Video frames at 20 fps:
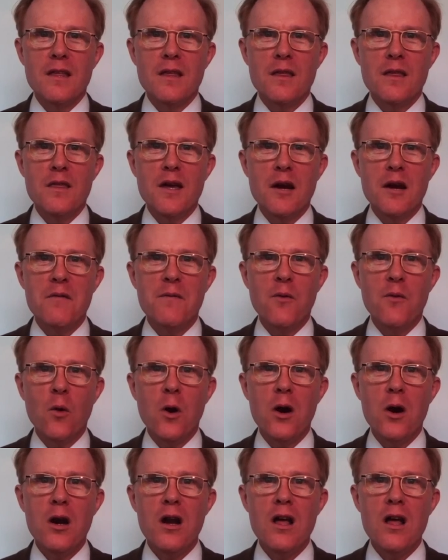
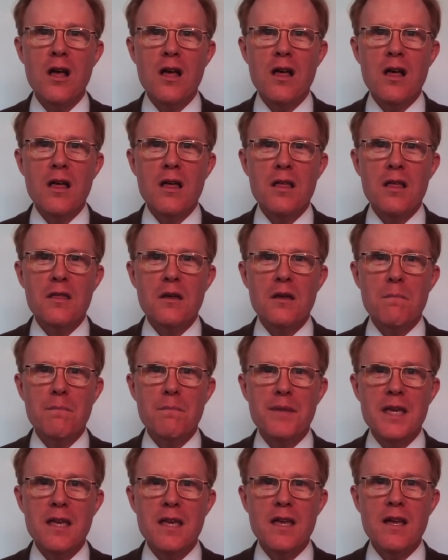Therefore, the
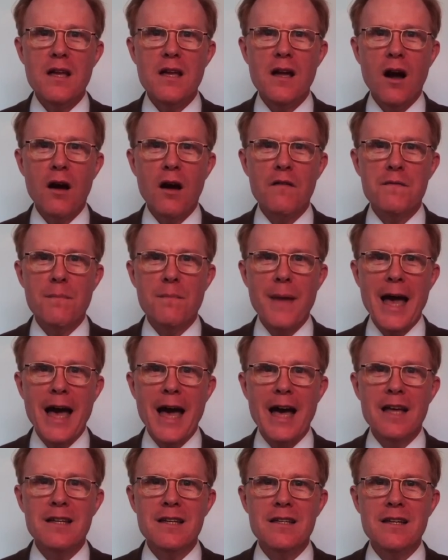being of
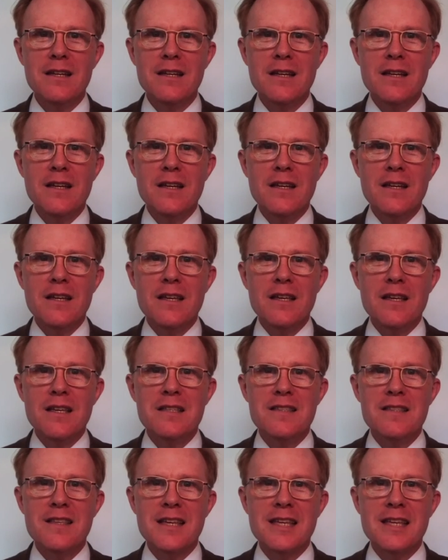man is
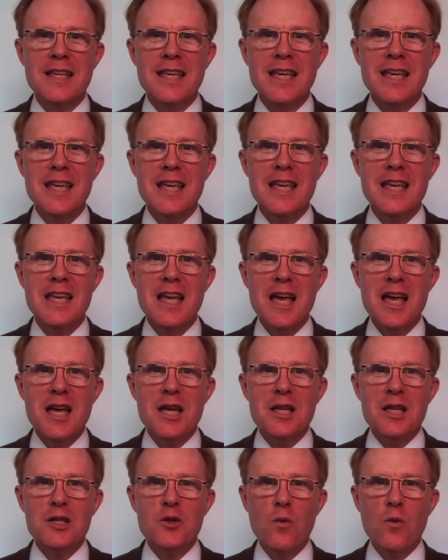the key
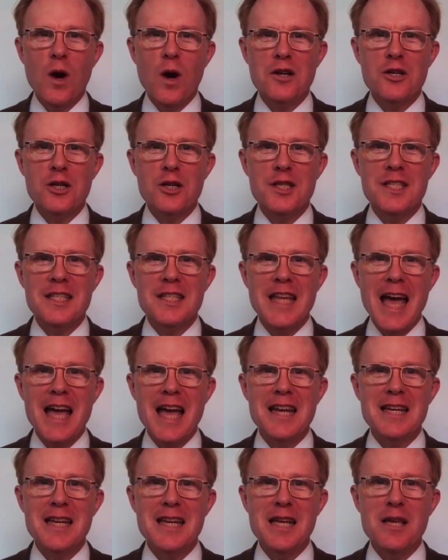to
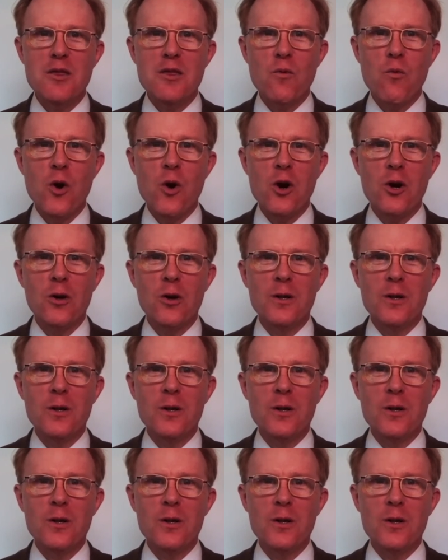understanding the world,